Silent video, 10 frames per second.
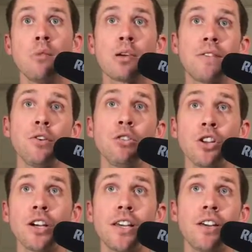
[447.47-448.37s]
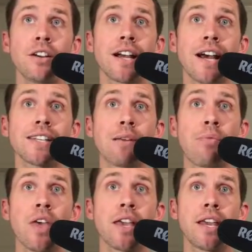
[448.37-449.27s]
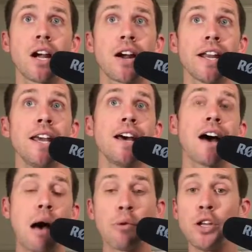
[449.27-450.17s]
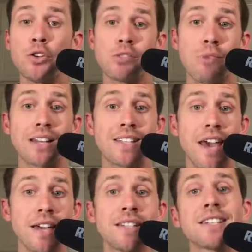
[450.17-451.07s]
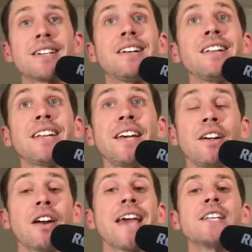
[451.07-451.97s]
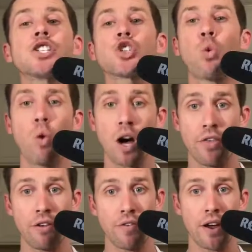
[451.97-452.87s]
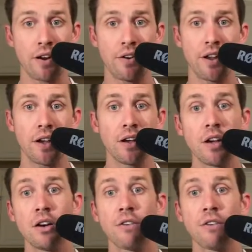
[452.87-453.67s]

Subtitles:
But if you look here, guys, I'm thinking, all right, I'm going to use my tanks to clear a swath of area,